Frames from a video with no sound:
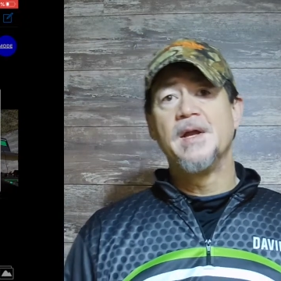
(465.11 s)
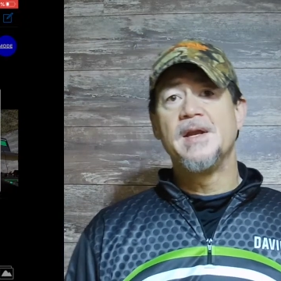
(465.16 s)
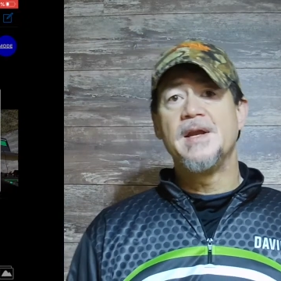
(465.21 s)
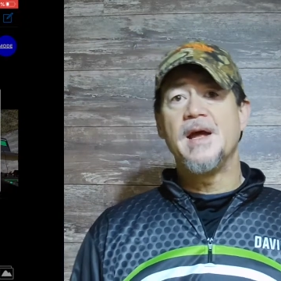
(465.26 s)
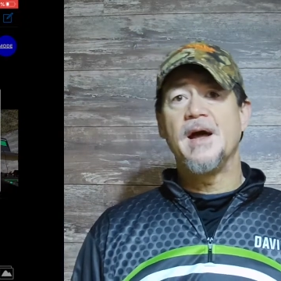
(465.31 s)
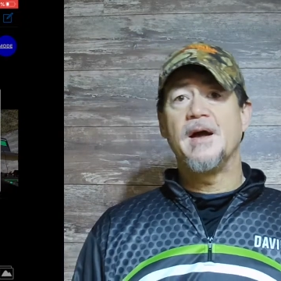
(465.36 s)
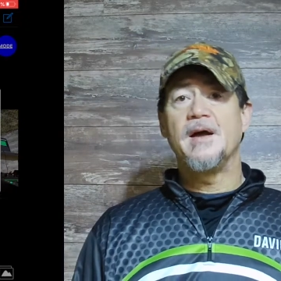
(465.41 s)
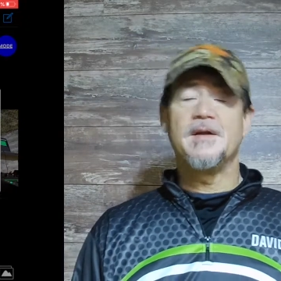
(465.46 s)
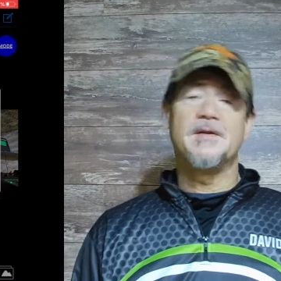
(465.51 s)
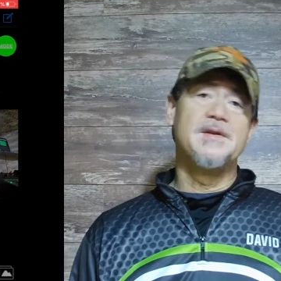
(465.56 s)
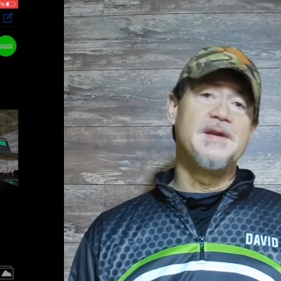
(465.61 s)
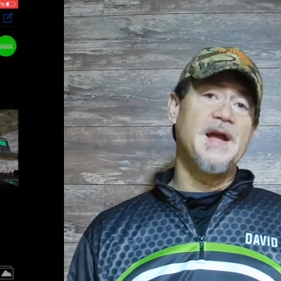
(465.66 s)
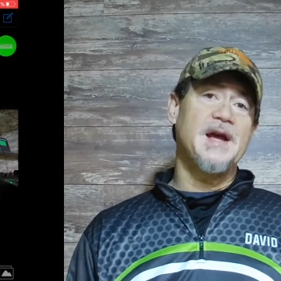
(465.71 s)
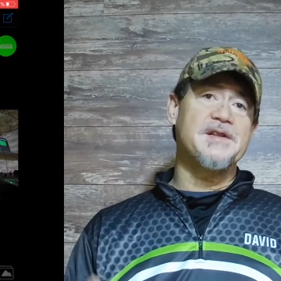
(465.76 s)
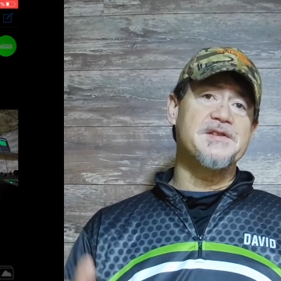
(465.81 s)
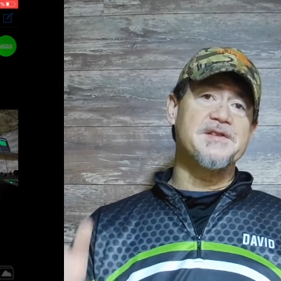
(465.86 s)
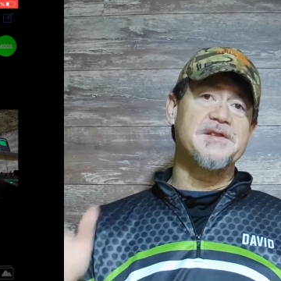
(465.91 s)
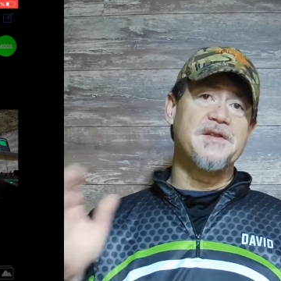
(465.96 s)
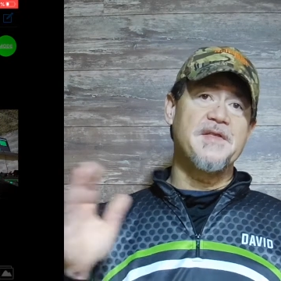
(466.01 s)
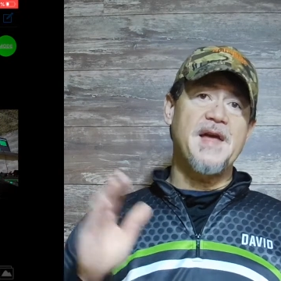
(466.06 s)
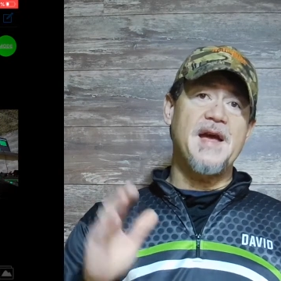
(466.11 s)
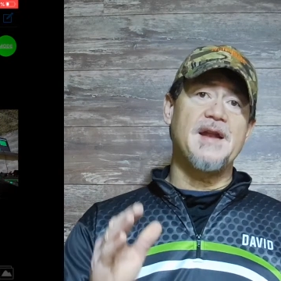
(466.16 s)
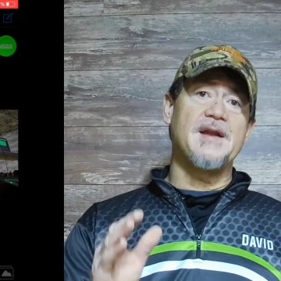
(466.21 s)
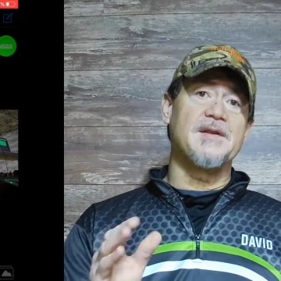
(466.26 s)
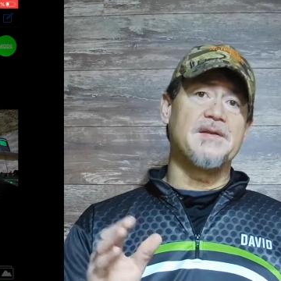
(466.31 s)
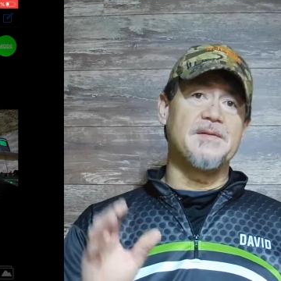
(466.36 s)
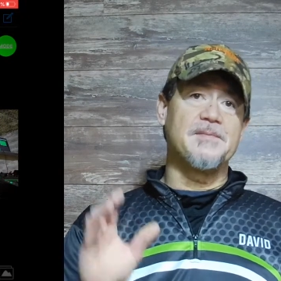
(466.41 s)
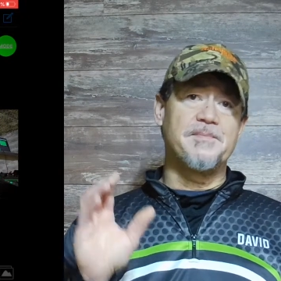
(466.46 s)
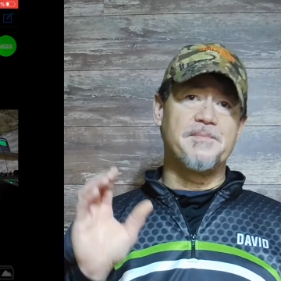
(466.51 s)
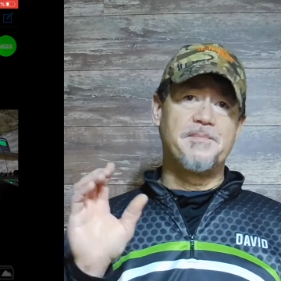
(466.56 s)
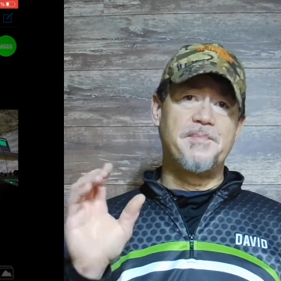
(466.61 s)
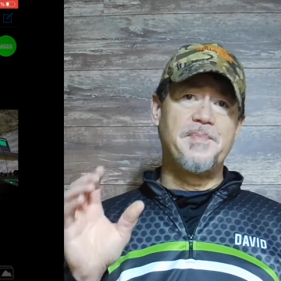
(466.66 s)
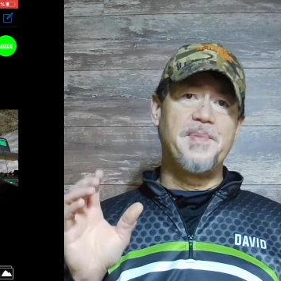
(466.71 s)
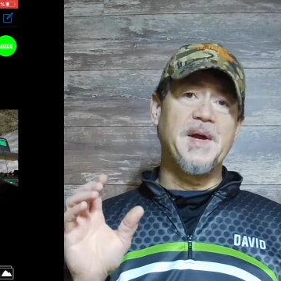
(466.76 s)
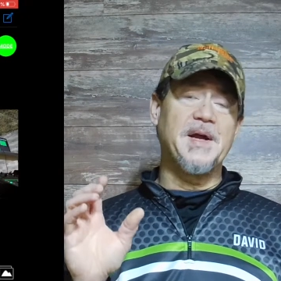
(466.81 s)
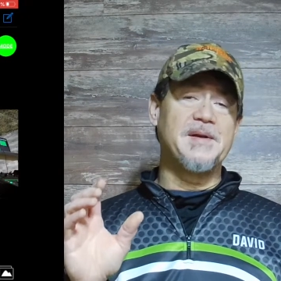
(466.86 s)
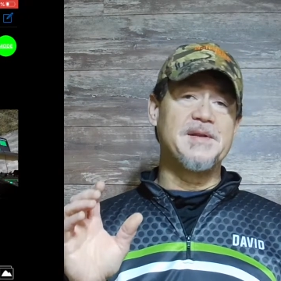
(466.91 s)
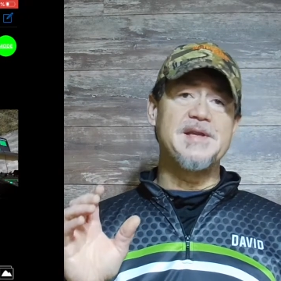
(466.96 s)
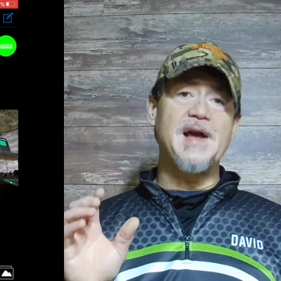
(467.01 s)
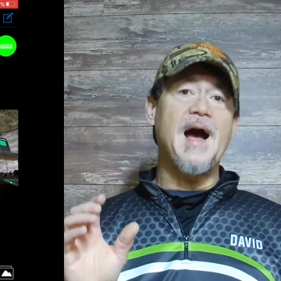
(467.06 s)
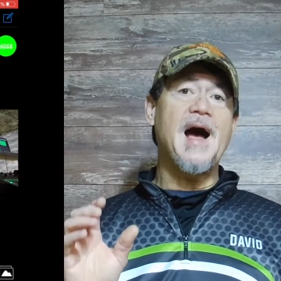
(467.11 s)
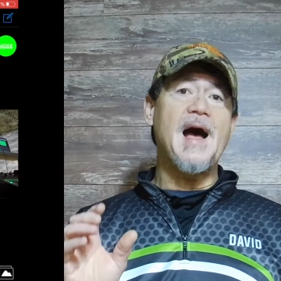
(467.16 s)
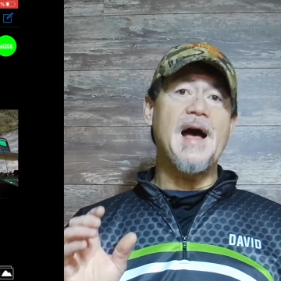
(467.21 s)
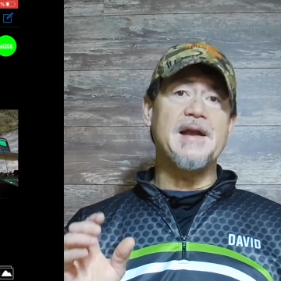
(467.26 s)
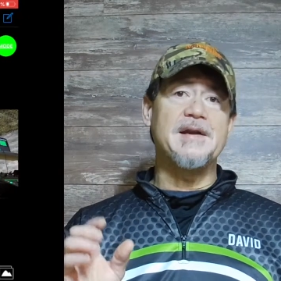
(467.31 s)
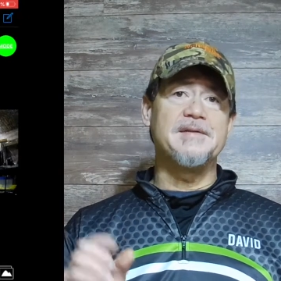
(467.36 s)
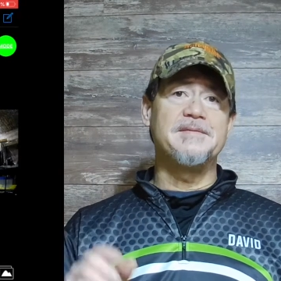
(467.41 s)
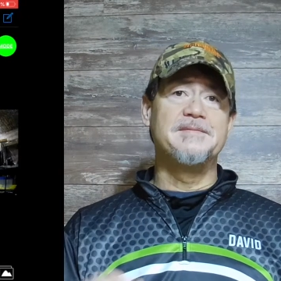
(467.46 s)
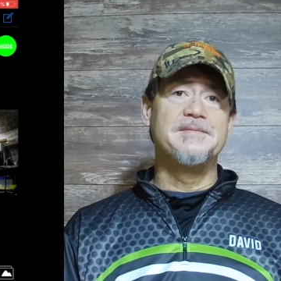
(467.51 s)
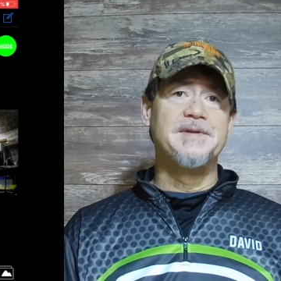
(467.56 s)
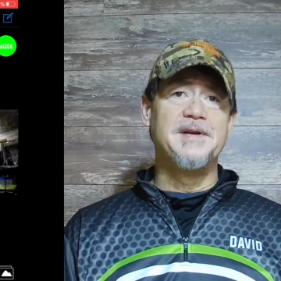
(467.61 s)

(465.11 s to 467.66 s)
Now next to that big dot,